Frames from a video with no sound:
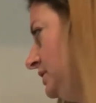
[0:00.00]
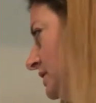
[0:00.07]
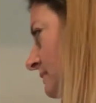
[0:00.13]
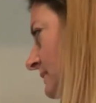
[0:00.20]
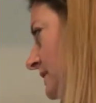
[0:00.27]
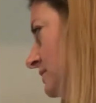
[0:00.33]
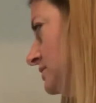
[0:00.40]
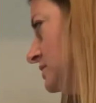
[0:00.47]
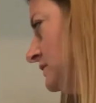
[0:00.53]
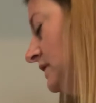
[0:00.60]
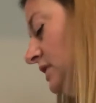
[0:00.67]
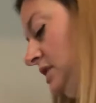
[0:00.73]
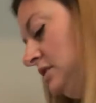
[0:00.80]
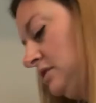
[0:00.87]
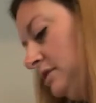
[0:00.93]
the mouse right
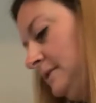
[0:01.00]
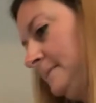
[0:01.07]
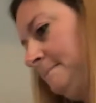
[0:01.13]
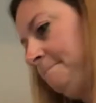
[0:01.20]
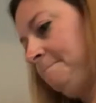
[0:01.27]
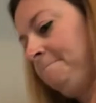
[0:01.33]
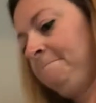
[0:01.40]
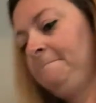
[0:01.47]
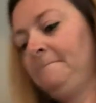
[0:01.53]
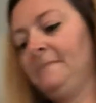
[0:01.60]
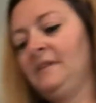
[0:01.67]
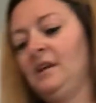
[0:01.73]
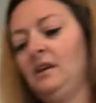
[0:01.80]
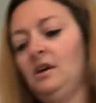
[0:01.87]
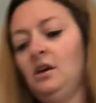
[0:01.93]
here.
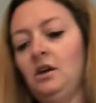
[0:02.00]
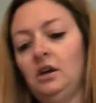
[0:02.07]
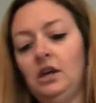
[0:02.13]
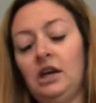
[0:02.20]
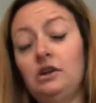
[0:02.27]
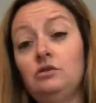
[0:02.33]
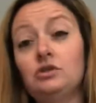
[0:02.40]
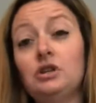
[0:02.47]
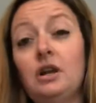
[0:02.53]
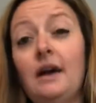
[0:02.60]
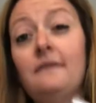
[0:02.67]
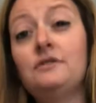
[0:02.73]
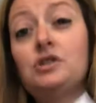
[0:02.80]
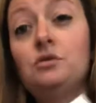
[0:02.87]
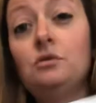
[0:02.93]
Okay, you should
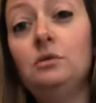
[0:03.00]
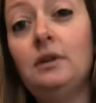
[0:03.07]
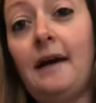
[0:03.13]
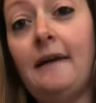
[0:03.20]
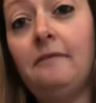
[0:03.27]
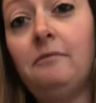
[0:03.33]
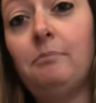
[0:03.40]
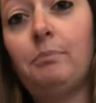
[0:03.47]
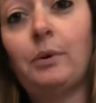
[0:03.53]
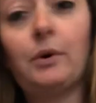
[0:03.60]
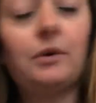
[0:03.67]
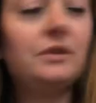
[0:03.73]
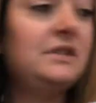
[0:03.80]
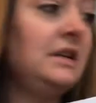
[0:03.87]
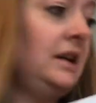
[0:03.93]
have 2 left,
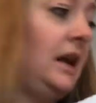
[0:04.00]
birds and